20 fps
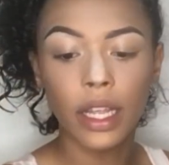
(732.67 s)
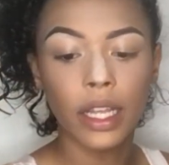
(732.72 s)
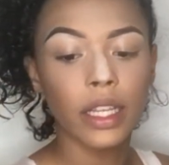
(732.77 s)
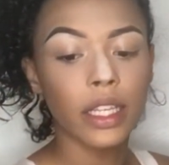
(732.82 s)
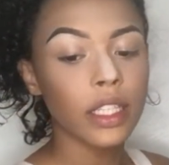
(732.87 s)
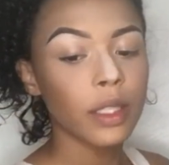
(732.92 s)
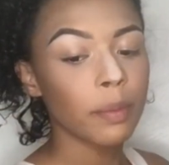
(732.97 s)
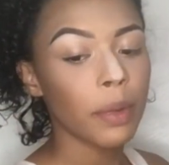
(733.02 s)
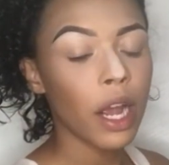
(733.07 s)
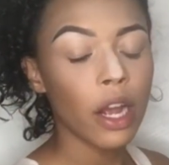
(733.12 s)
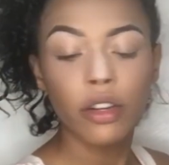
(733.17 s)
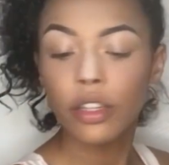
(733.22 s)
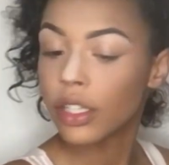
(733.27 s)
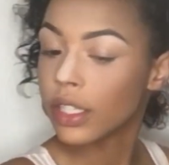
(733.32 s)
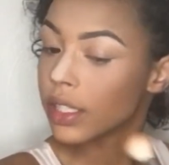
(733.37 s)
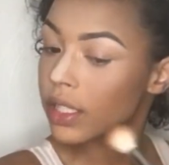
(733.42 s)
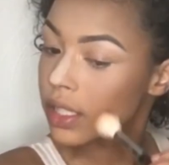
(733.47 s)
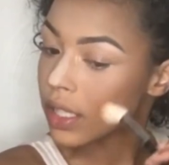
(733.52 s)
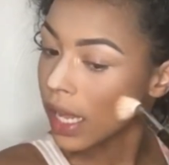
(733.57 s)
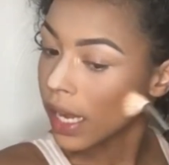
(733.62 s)
And this powder
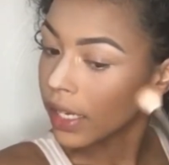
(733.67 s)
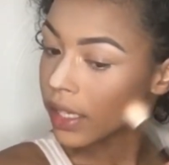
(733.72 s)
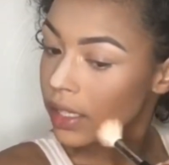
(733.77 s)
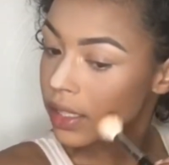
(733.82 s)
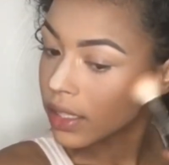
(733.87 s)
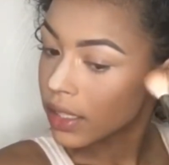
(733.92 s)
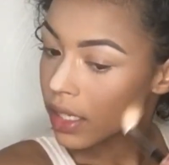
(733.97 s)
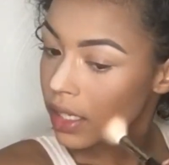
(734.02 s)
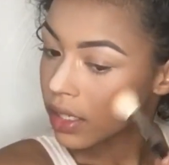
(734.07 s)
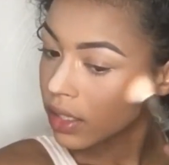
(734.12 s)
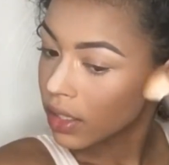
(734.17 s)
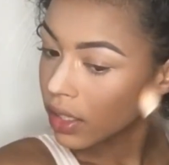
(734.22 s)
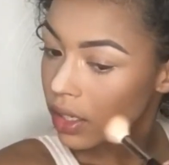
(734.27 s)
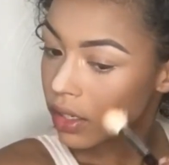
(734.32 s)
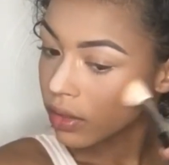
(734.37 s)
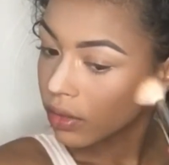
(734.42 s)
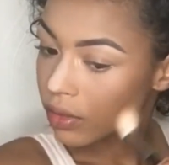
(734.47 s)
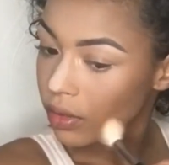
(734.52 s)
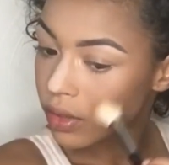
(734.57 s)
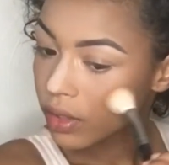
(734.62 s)
is like the skin
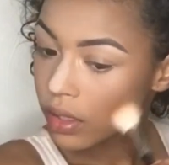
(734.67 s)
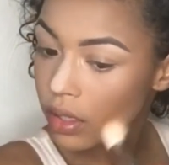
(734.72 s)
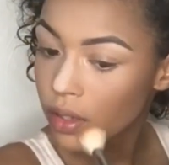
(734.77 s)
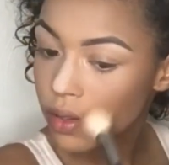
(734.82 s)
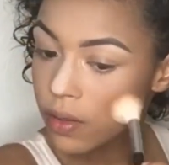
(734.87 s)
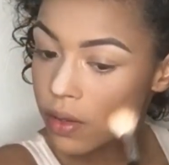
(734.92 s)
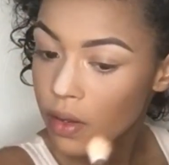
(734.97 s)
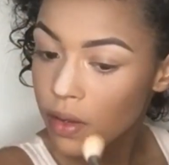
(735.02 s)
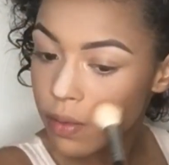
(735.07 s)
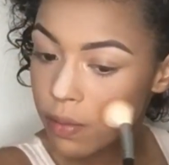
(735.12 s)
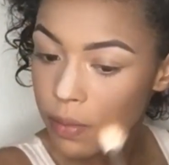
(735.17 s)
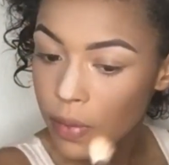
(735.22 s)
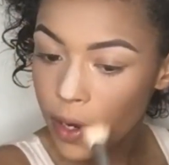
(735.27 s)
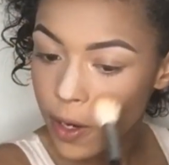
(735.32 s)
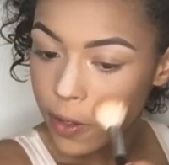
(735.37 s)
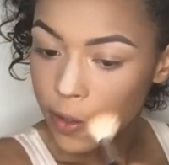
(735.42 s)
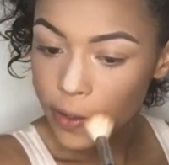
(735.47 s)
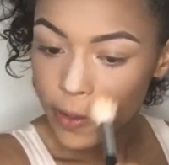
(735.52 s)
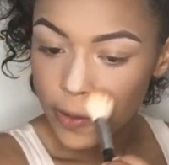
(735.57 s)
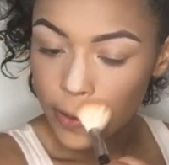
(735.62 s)
tone
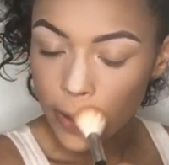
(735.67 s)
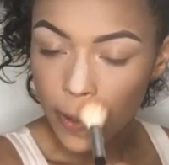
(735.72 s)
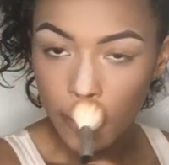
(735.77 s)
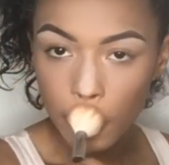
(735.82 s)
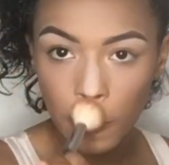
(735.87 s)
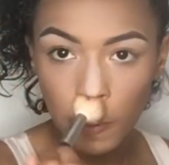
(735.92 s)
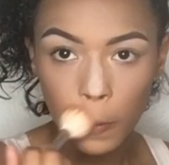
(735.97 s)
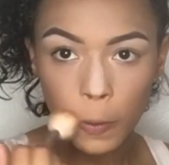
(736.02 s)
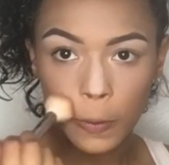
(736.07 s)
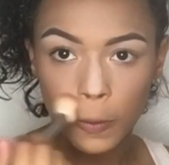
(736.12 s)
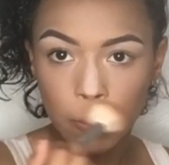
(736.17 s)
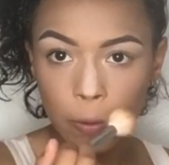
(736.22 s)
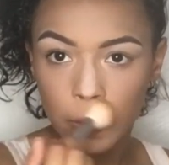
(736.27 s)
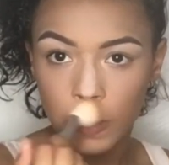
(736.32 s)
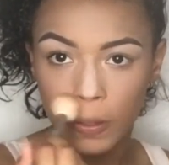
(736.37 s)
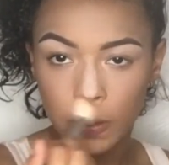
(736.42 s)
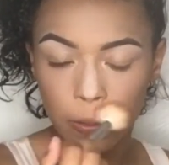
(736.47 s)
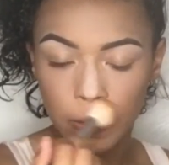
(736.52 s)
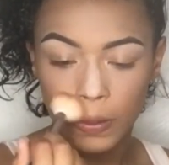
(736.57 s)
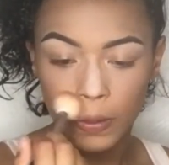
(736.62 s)
powder. It's like close
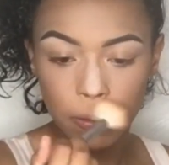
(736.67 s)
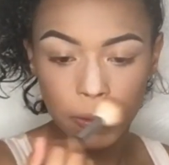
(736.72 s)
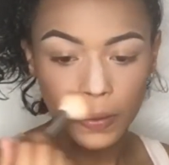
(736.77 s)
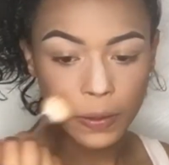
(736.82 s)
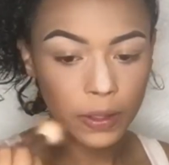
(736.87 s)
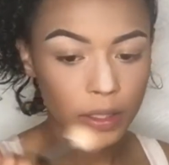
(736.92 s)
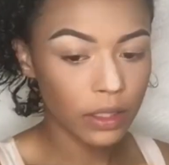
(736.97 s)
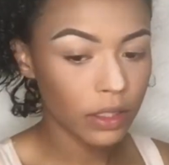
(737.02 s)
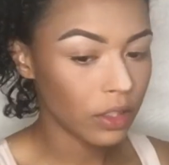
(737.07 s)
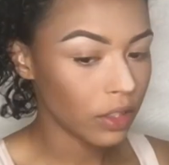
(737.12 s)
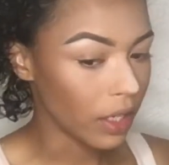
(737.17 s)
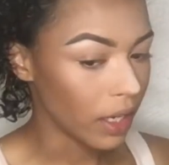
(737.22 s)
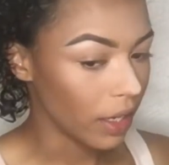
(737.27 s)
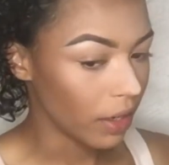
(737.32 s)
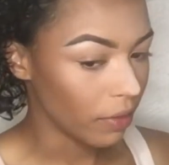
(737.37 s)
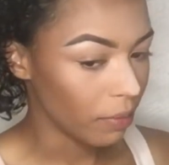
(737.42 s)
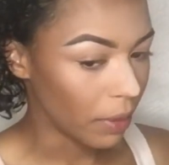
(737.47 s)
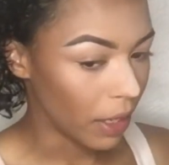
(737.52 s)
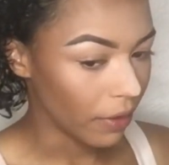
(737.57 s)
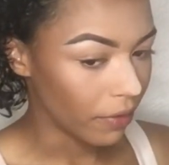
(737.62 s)
to the
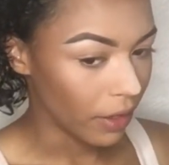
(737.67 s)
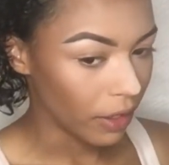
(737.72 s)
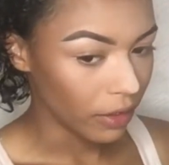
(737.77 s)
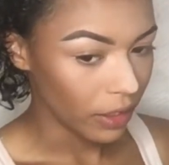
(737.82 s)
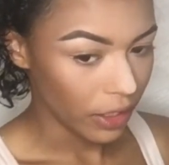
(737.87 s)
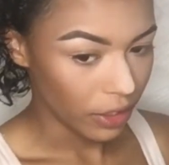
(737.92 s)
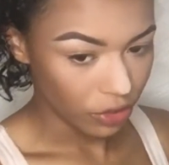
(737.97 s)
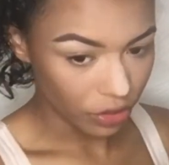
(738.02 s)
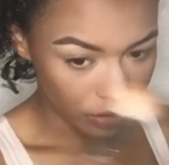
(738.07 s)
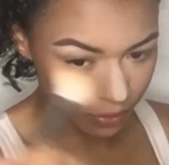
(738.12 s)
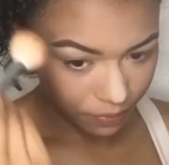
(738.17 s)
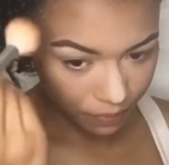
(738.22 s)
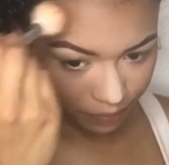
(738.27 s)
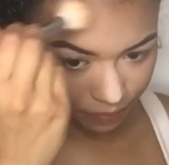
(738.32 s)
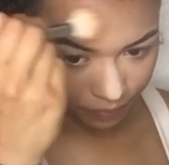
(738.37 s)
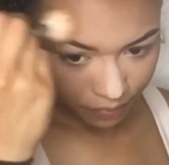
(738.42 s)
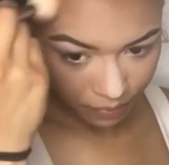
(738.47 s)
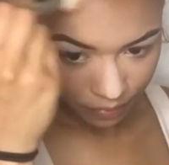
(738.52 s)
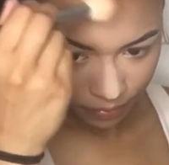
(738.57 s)
shade of my foundation.